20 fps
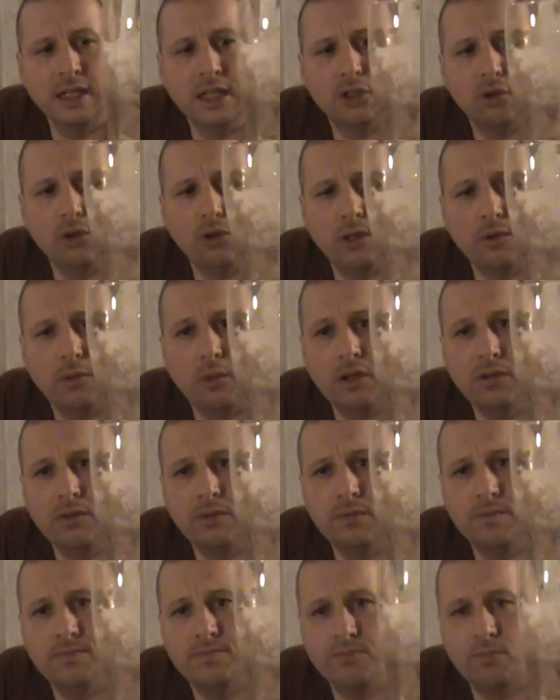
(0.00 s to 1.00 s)
Only
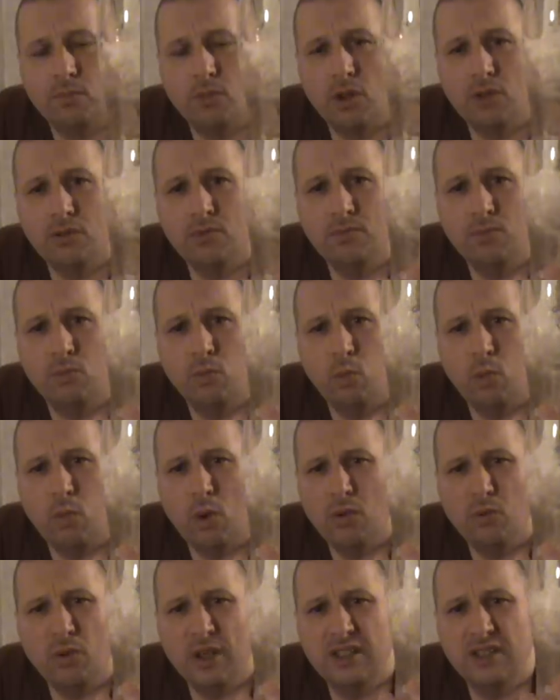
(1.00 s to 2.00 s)
one
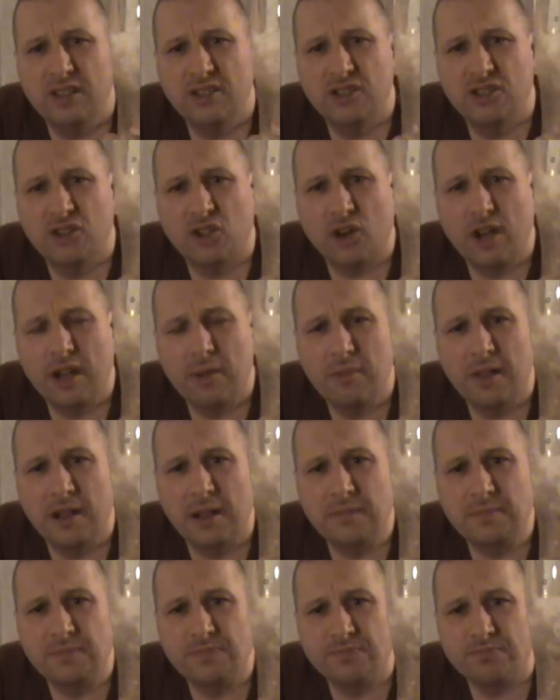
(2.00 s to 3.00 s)
way to describe that.